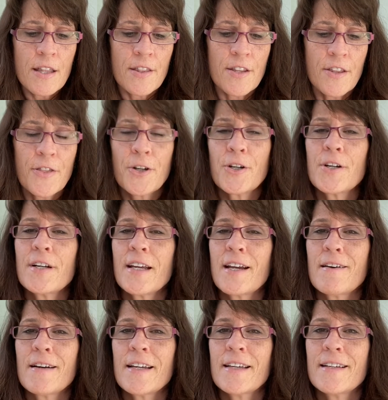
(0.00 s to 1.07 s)
The third
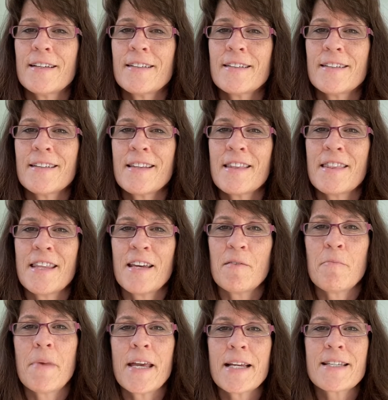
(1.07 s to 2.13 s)
area
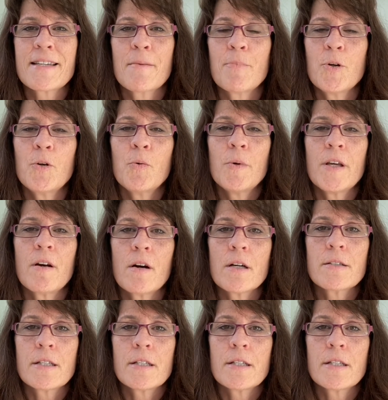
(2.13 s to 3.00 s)
that makes up who we are